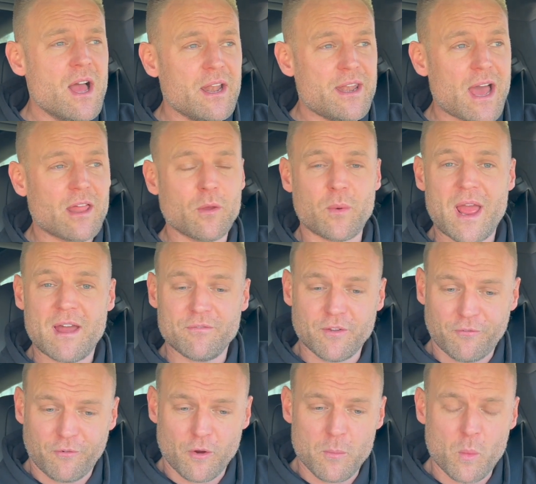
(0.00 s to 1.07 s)
Now that we have the
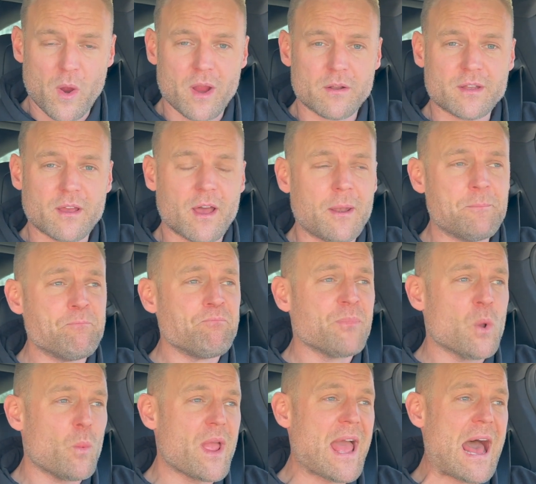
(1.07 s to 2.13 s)
firmware done,
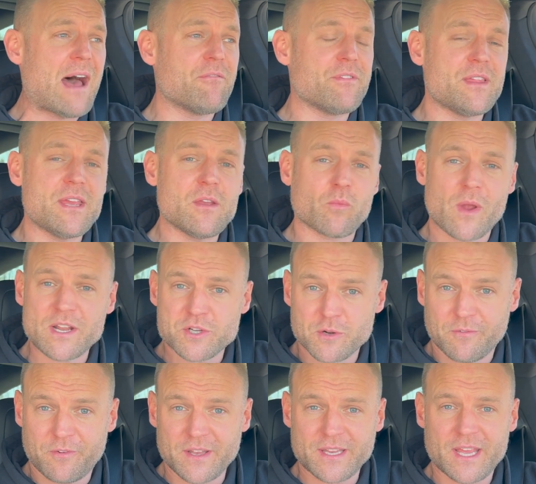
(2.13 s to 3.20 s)
we have the
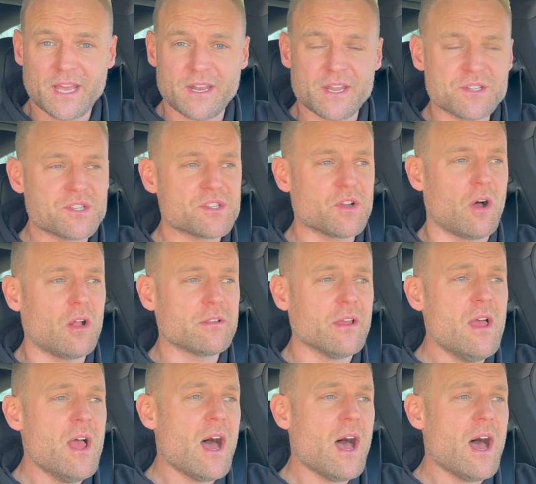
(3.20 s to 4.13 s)
retrofit kit installed.